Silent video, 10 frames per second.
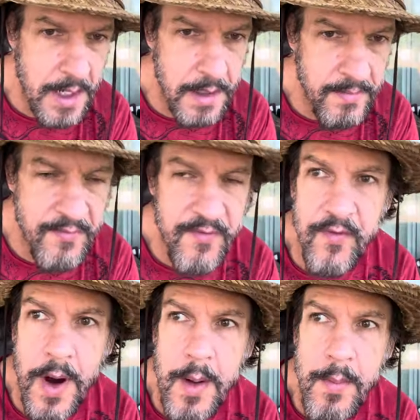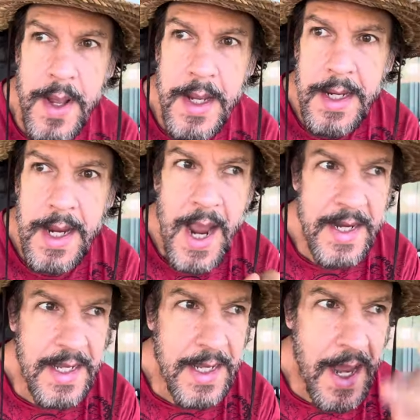come from
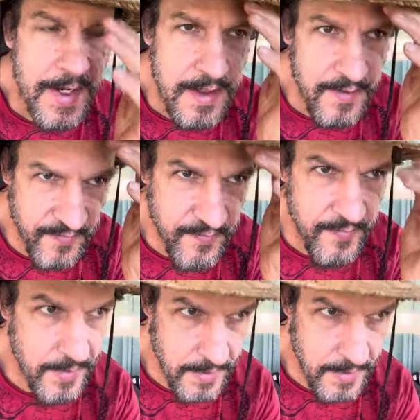any kind of